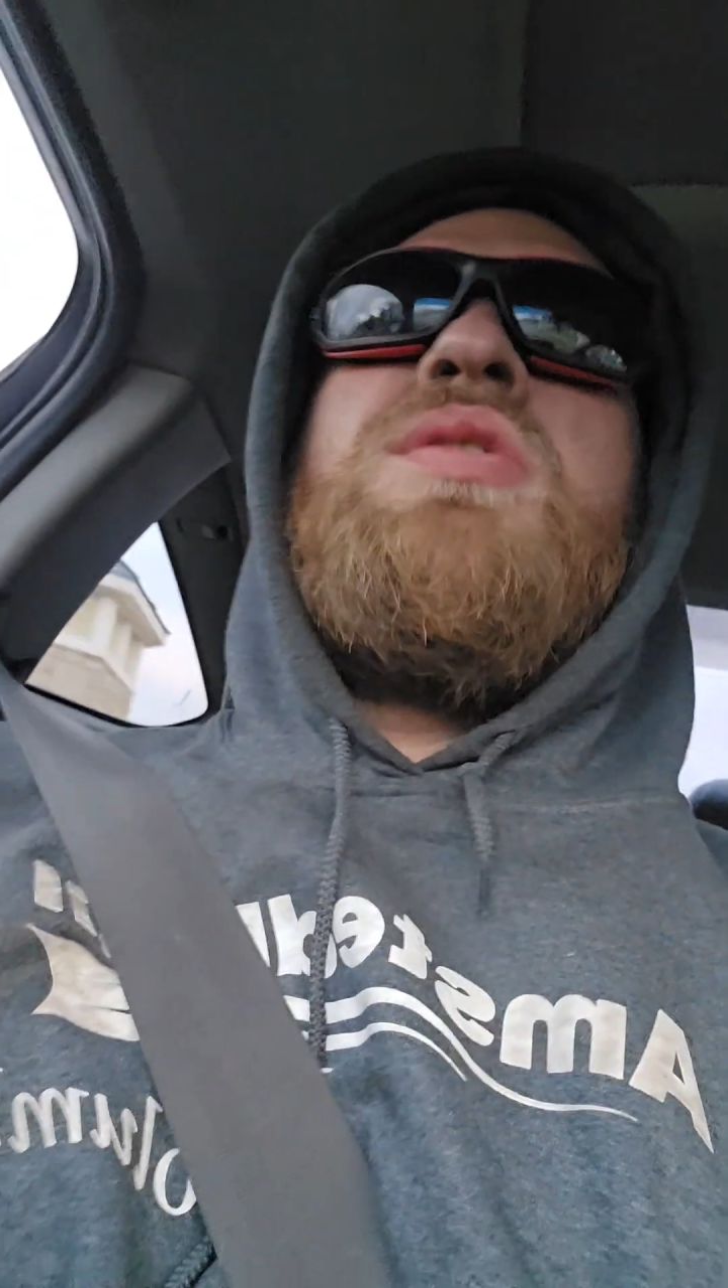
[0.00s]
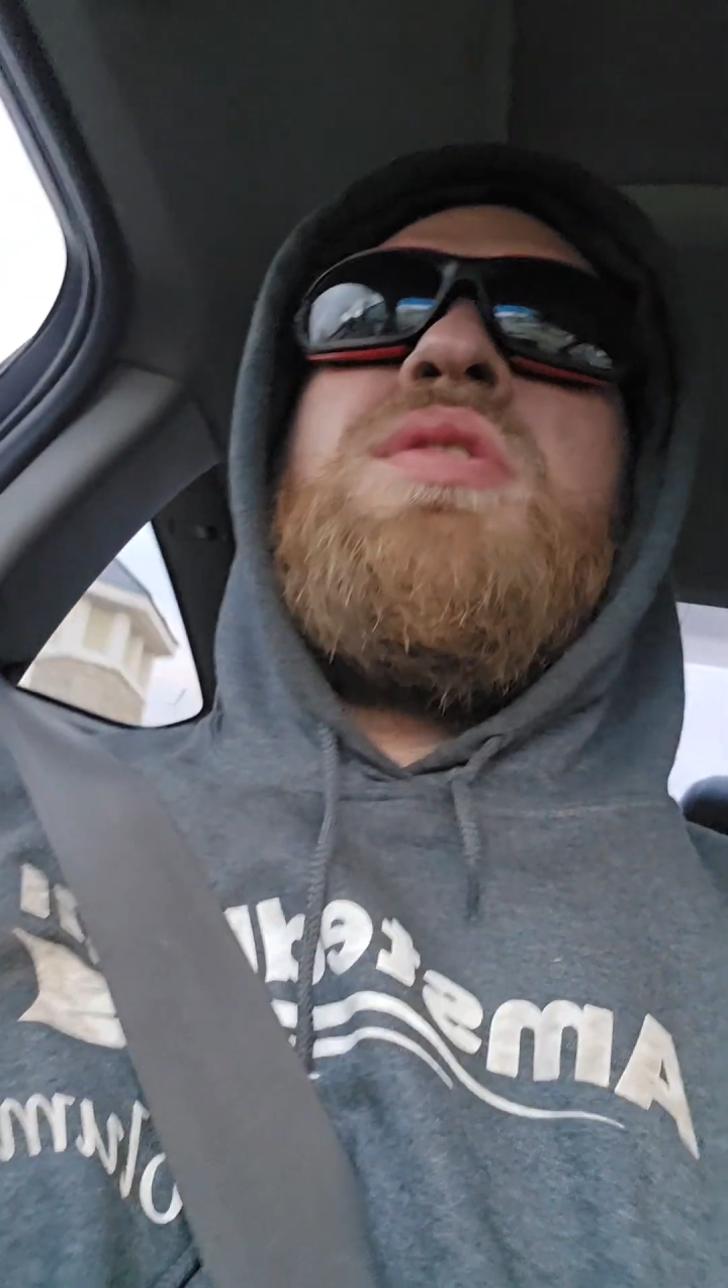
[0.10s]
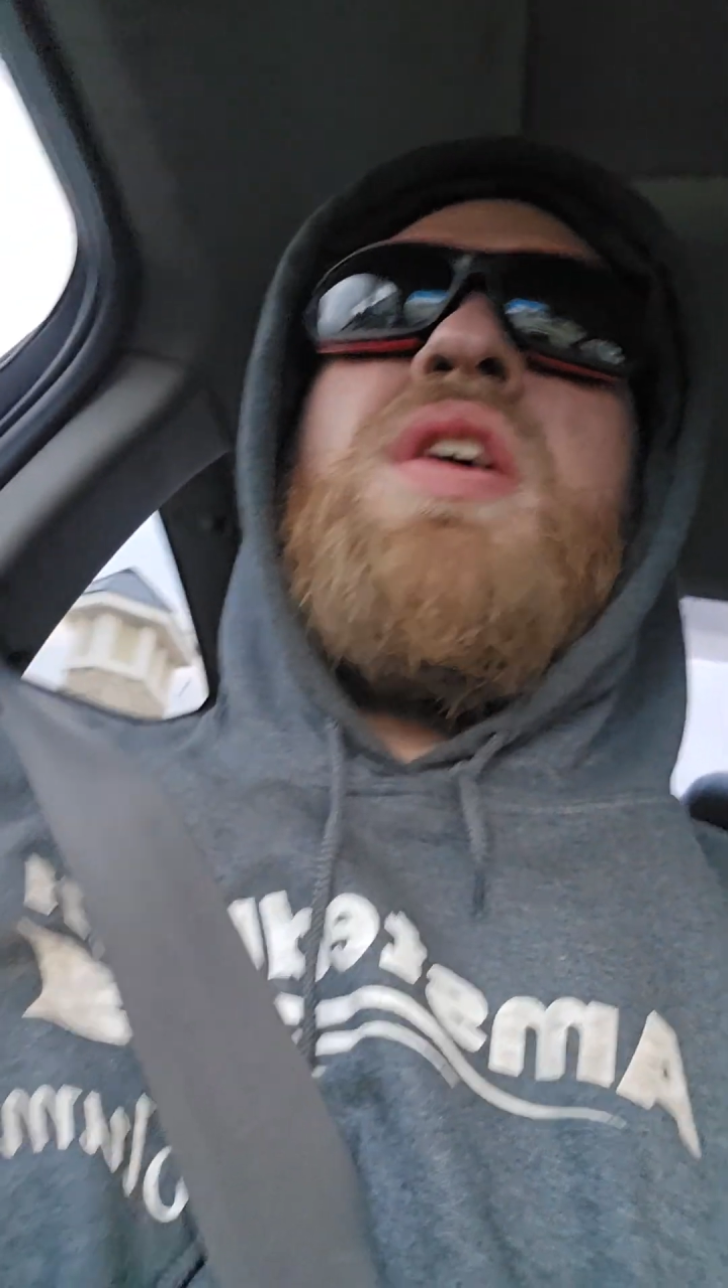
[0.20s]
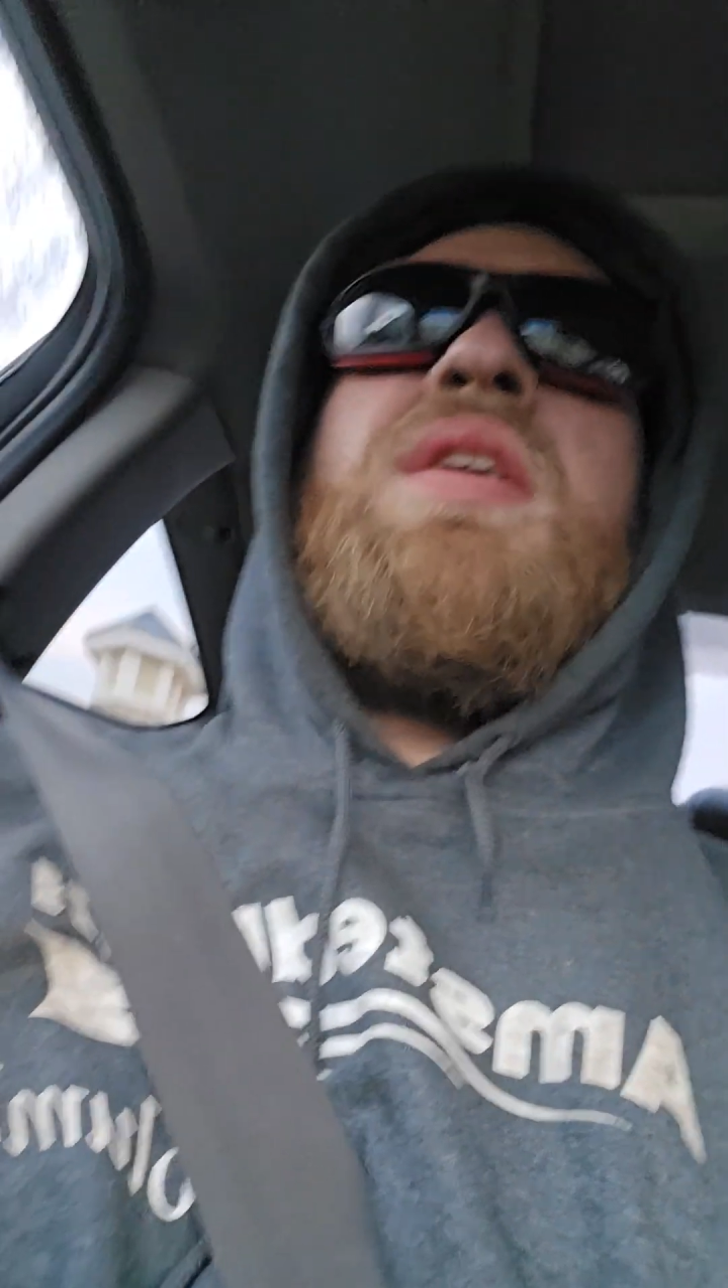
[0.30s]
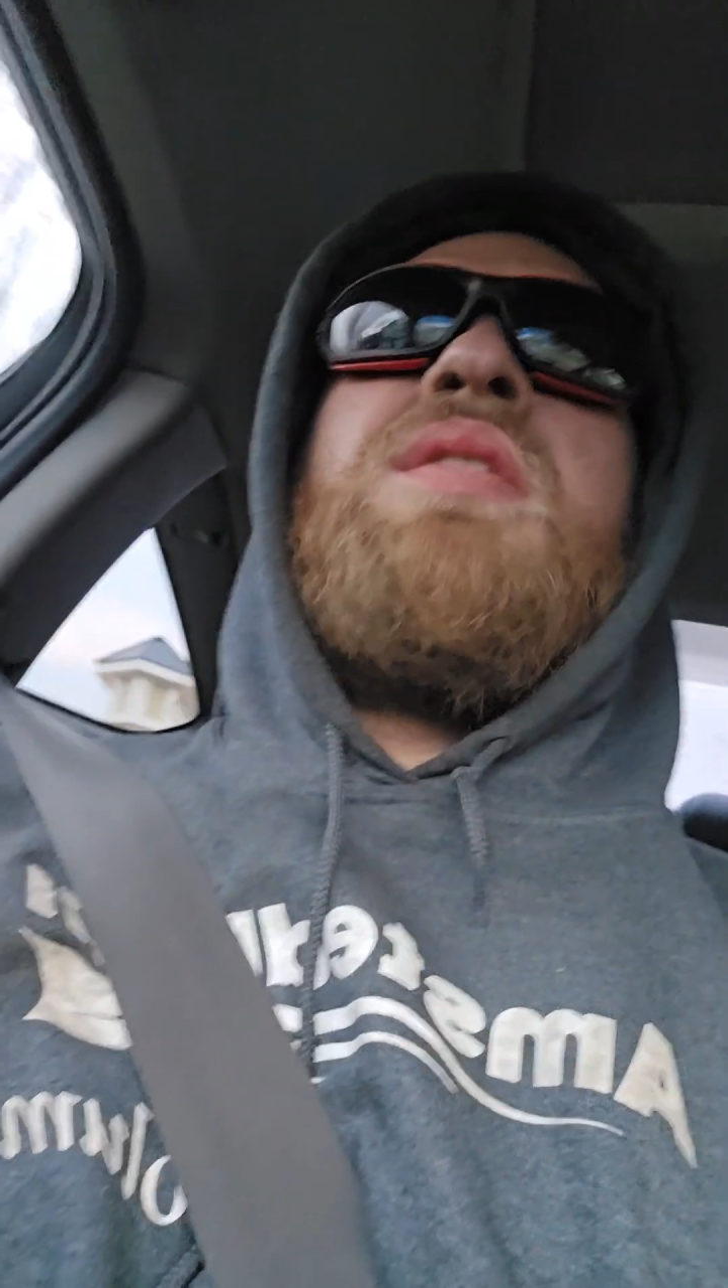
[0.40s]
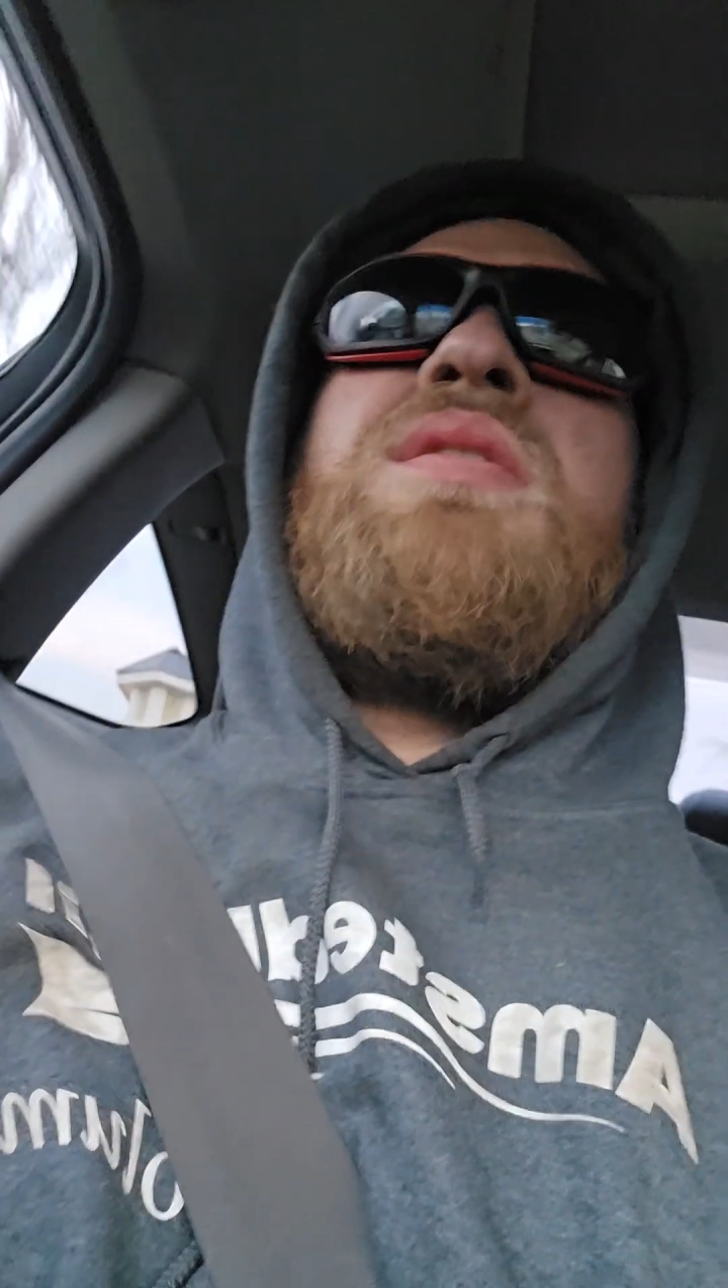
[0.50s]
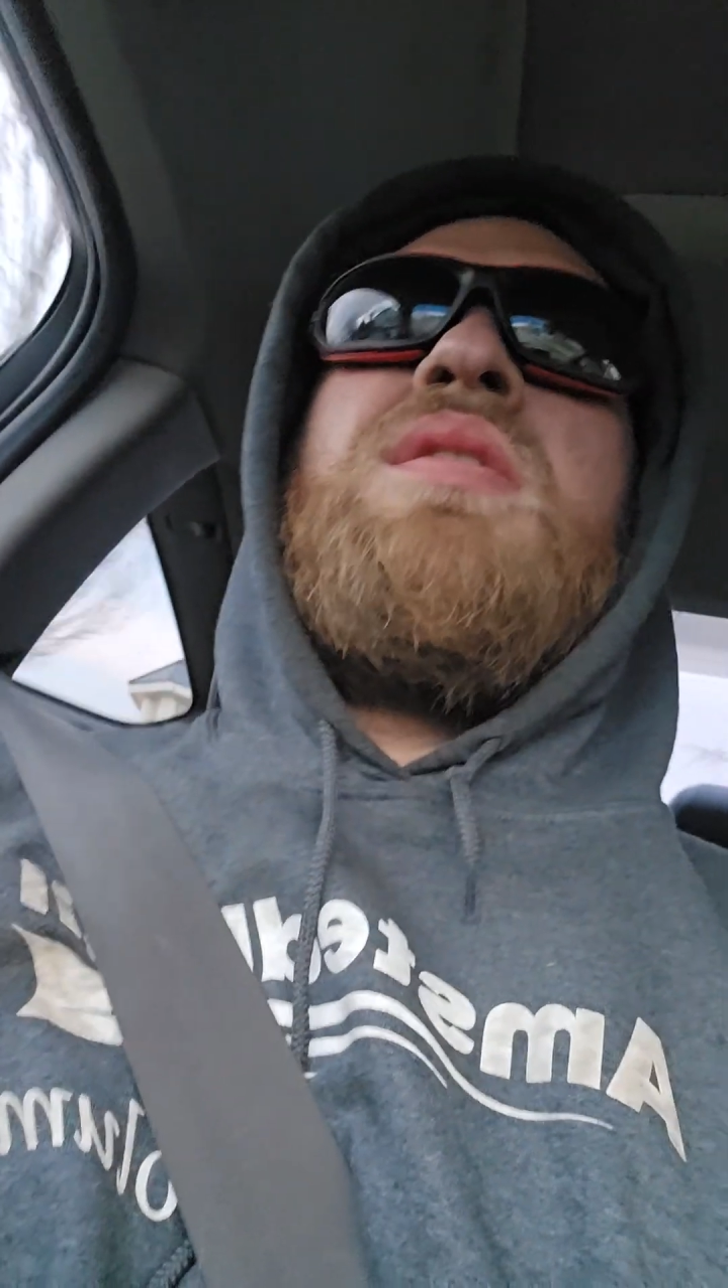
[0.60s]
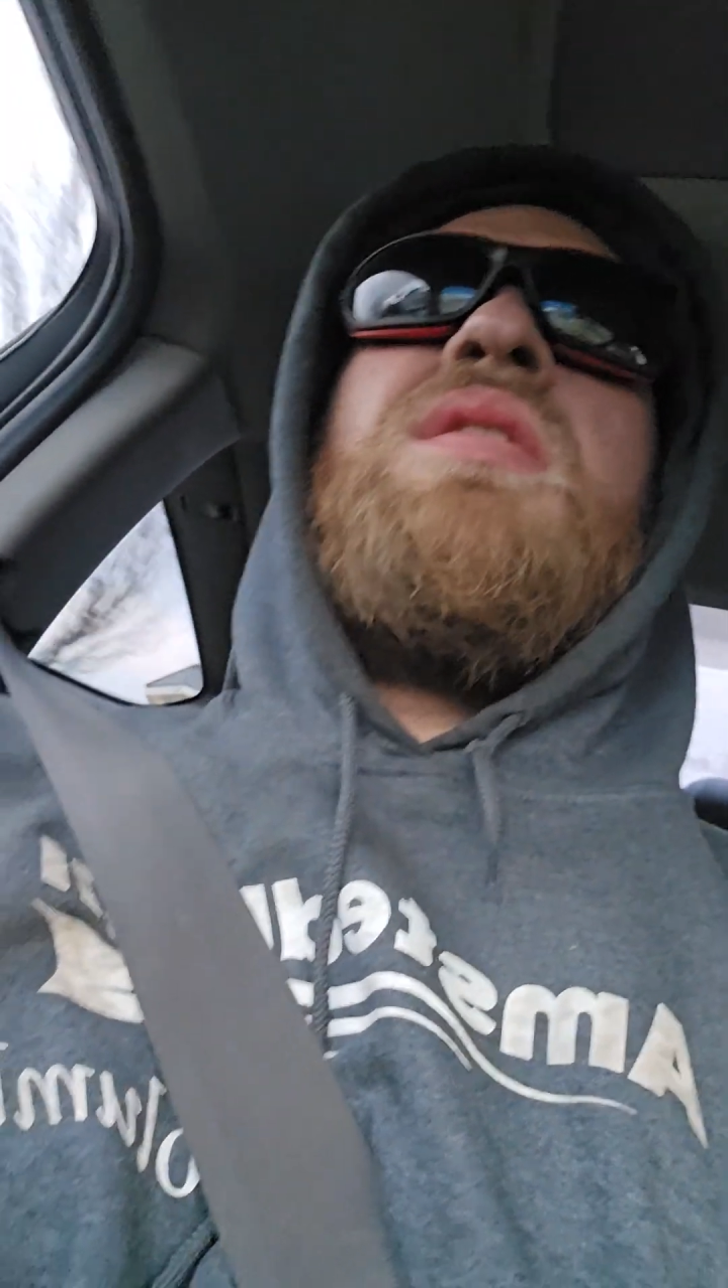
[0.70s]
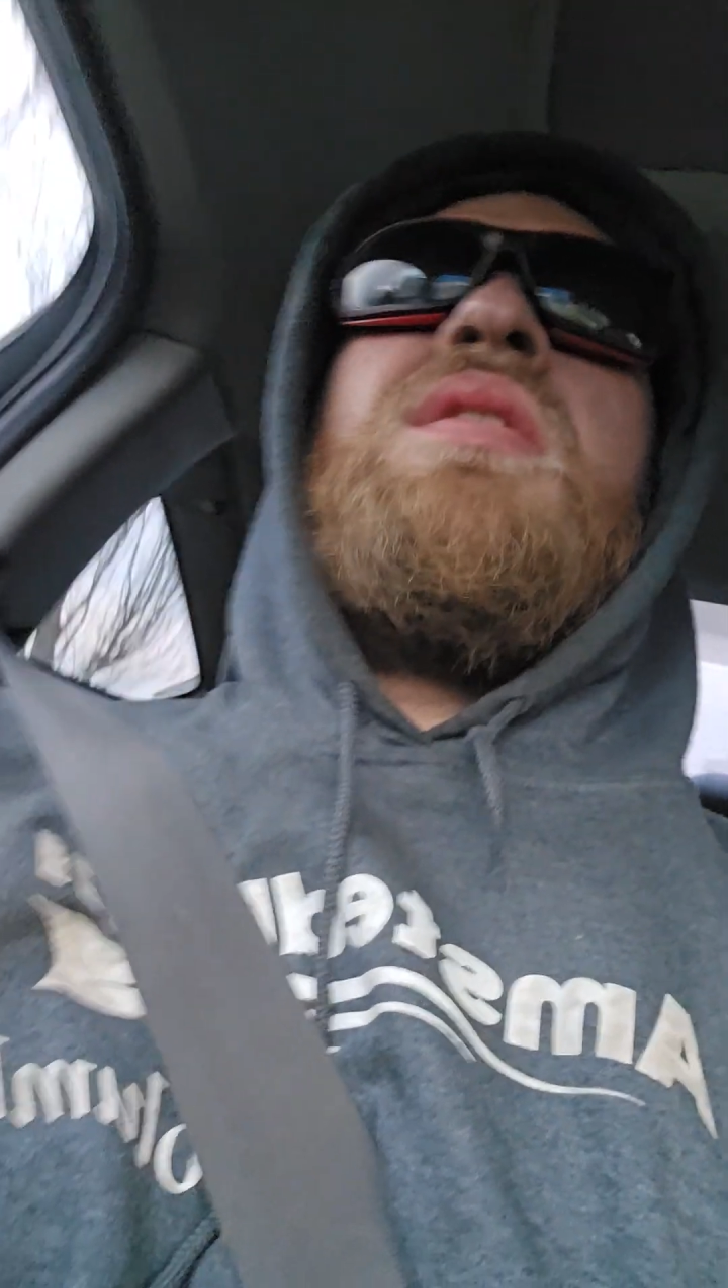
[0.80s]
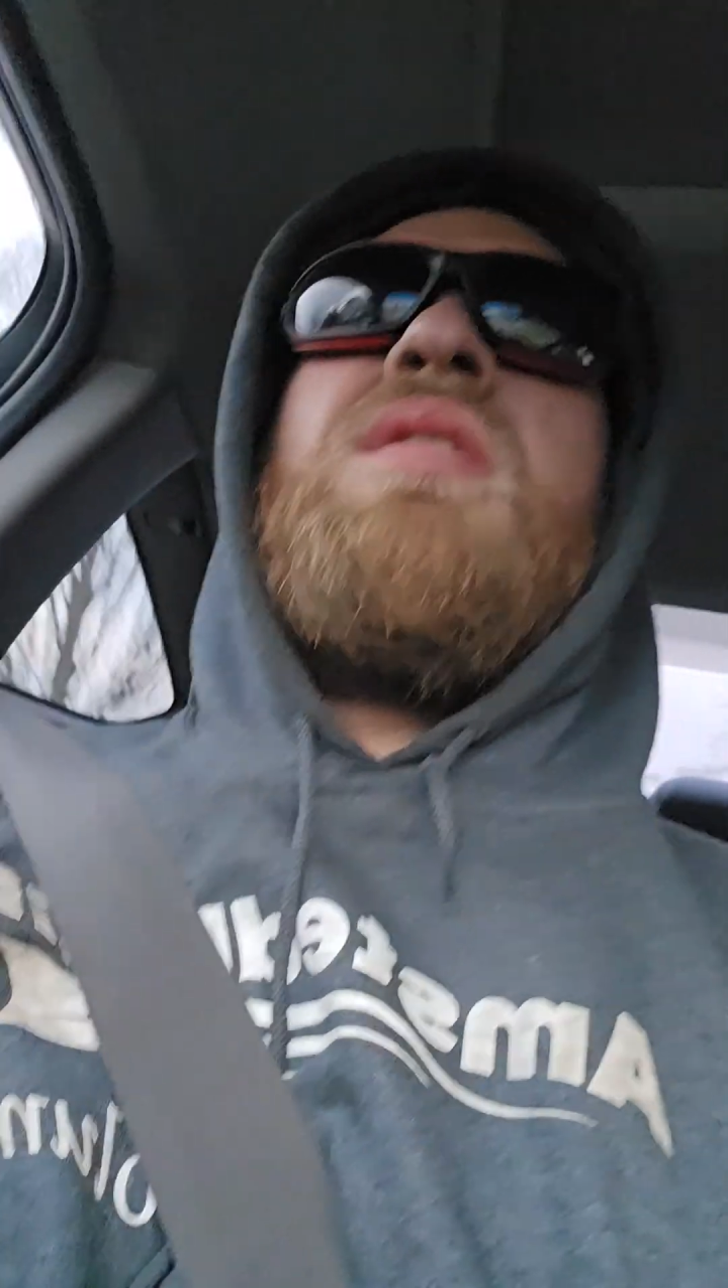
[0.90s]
tricks,